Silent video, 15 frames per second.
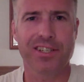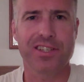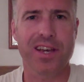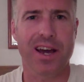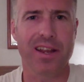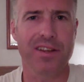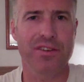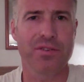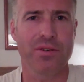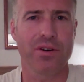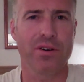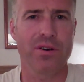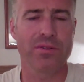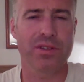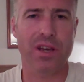got into
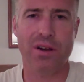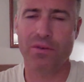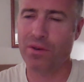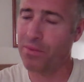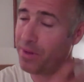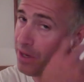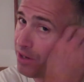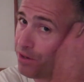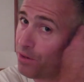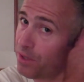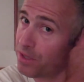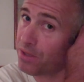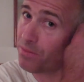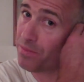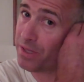a hotel room here
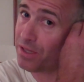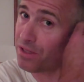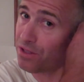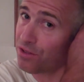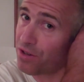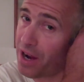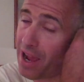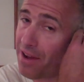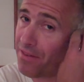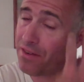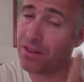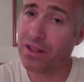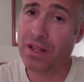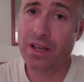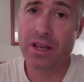doing some business
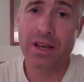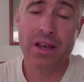travel.